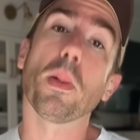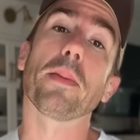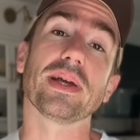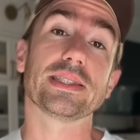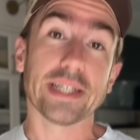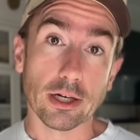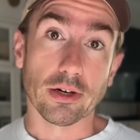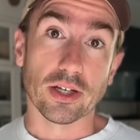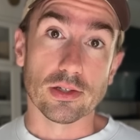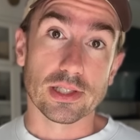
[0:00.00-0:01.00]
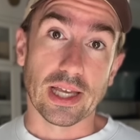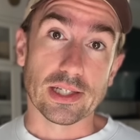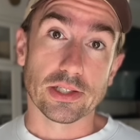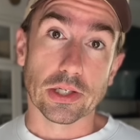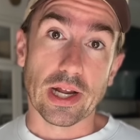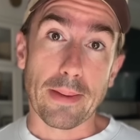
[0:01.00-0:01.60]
my materials yesterday